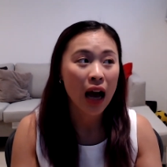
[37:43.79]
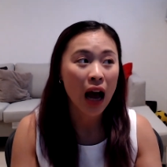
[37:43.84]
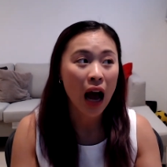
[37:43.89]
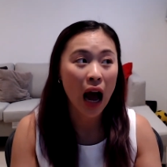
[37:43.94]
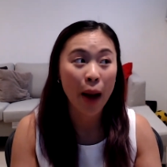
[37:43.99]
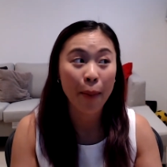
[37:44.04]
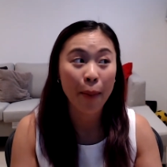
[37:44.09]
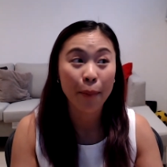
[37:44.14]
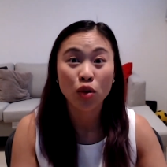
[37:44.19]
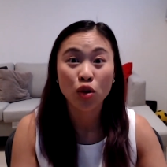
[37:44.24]

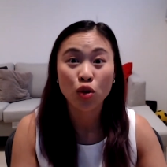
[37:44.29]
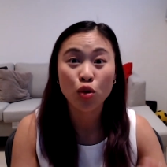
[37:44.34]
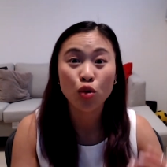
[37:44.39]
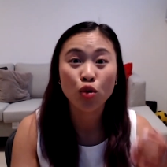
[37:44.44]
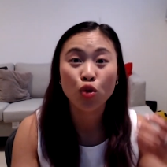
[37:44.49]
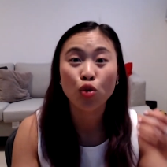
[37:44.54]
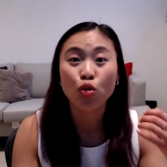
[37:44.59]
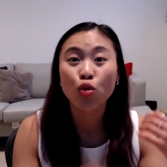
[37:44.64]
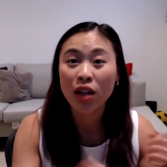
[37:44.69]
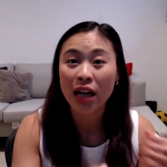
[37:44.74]

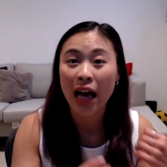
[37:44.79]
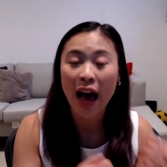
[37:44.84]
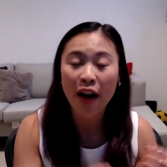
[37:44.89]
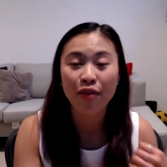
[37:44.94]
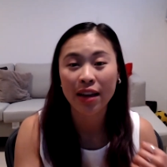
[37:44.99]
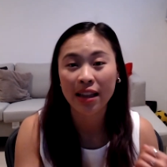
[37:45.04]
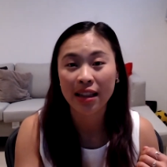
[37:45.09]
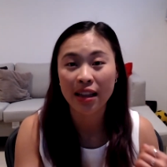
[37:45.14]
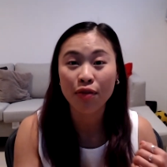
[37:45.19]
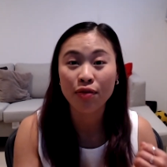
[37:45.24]
to do the
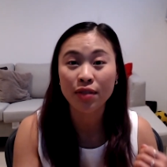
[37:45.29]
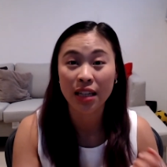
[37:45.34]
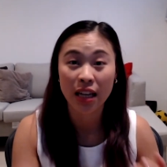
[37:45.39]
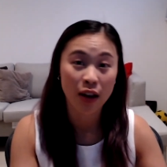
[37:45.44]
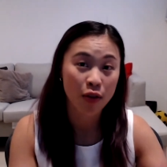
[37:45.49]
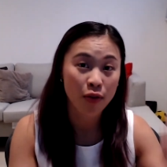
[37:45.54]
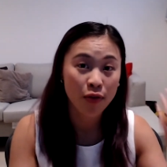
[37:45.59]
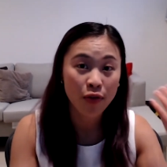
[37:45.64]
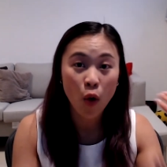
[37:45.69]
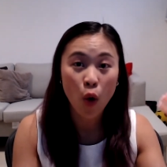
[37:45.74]
heavy
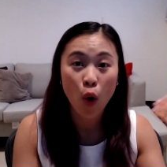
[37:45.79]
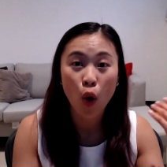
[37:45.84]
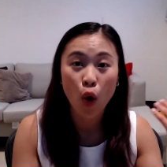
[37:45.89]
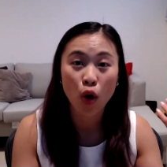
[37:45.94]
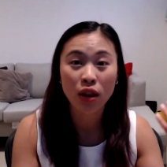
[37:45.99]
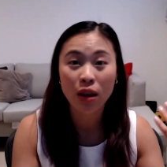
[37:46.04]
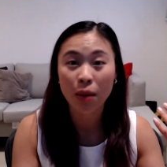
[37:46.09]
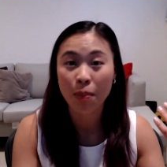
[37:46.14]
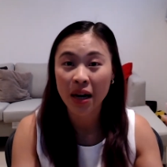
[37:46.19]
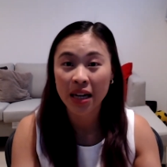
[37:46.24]
lifting
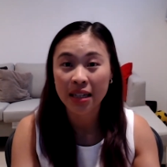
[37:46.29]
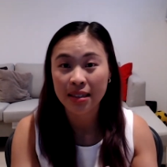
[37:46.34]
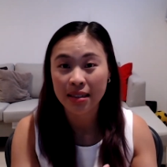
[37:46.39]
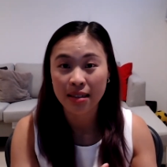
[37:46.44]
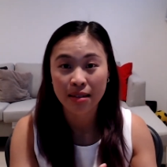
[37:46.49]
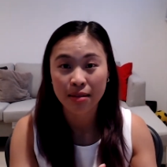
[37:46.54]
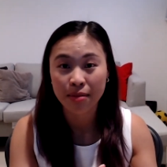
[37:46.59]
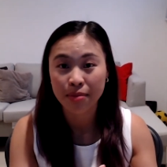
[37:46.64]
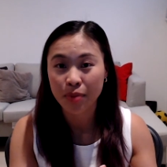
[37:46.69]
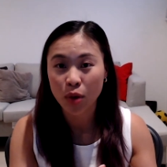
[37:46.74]
for the
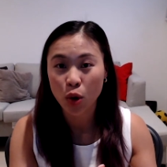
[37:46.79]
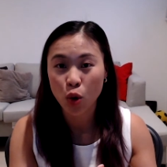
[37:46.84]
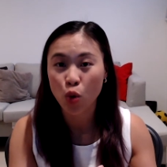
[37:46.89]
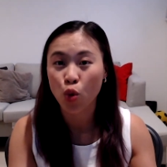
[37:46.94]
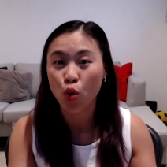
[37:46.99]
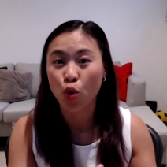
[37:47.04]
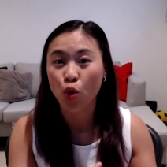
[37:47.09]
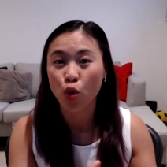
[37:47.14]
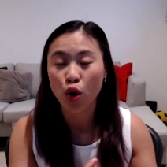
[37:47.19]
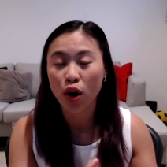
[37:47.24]
person
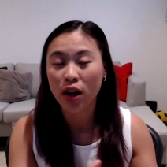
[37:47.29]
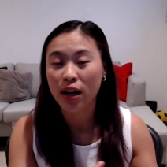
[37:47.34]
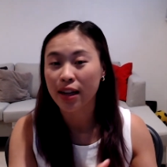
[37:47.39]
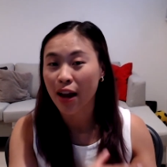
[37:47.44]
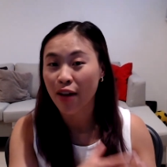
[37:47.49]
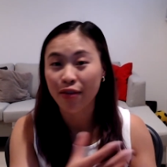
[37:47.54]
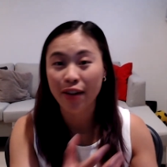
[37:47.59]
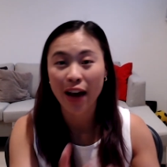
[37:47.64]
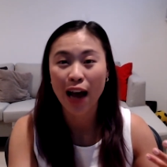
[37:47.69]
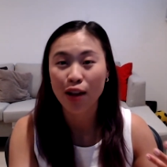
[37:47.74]
who
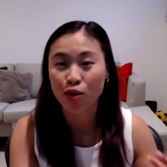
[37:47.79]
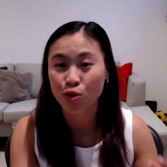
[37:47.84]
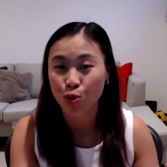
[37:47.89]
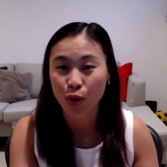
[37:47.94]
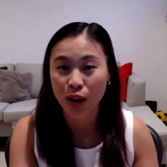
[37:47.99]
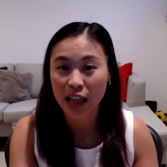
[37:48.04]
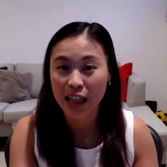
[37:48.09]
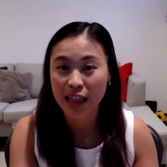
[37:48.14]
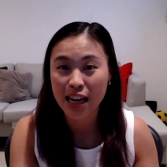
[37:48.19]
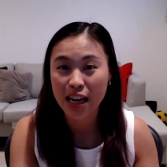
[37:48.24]
never had to
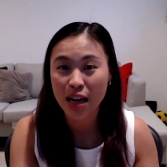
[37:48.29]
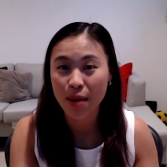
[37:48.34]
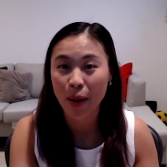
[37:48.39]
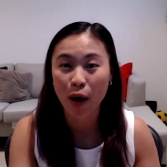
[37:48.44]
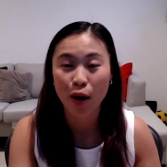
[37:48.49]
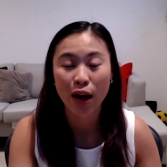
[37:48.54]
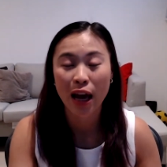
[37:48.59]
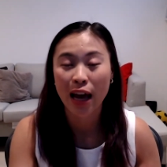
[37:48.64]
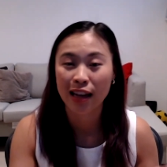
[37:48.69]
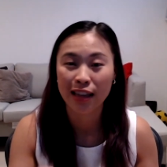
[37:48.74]
really think
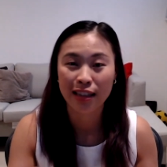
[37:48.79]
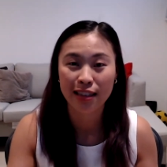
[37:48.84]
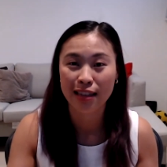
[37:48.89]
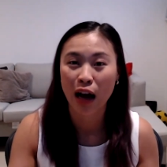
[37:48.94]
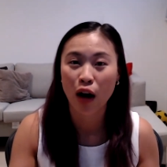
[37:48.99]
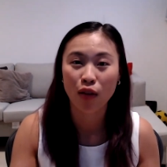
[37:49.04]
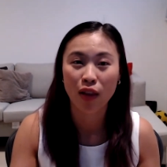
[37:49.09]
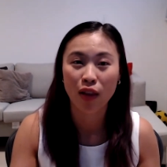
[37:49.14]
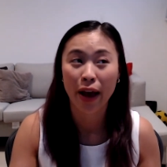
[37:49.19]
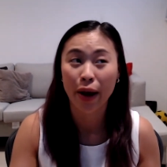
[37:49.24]
about it and is
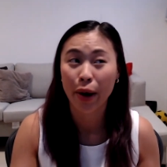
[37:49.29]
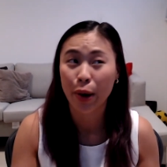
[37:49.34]
now like,